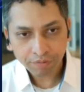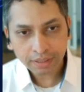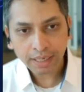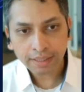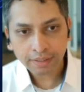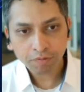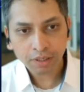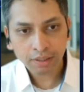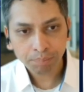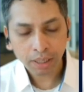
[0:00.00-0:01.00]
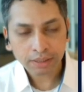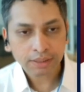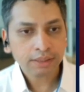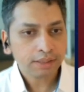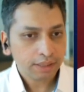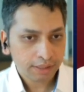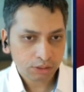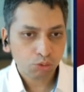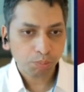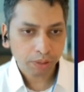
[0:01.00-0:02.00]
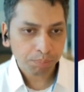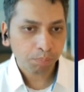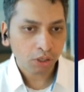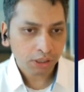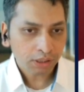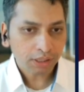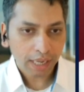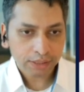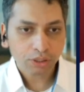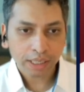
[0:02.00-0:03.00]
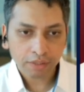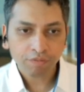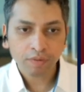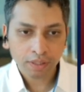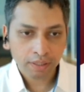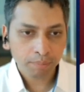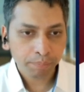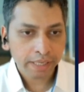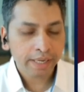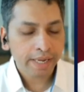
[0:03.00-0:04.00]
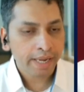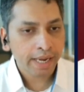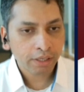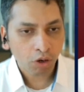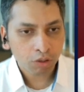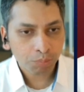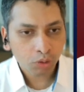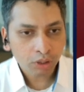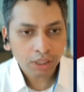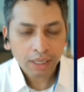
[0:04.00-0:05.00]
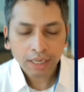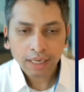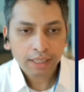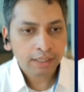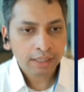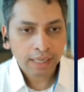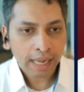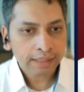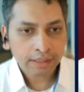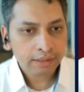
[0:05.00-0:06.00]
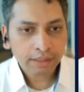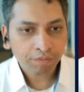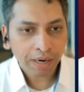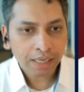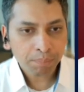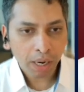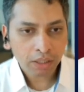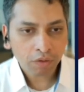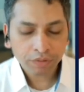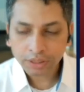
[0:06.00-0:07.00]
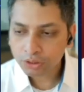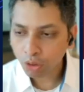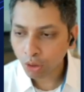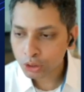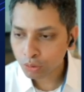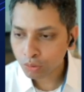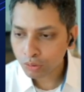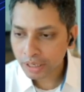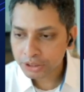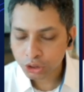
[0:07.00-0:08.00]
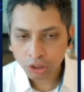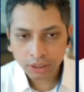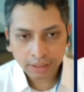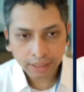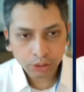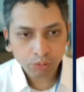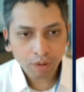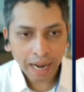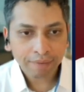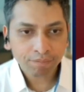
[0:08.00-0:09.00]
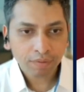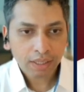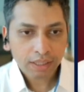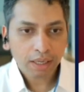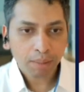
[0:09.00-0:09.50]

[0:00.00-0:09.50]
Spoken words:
different kind of passes is super important as you kind of bring AI on board. And the final part of it is also ensuring that you have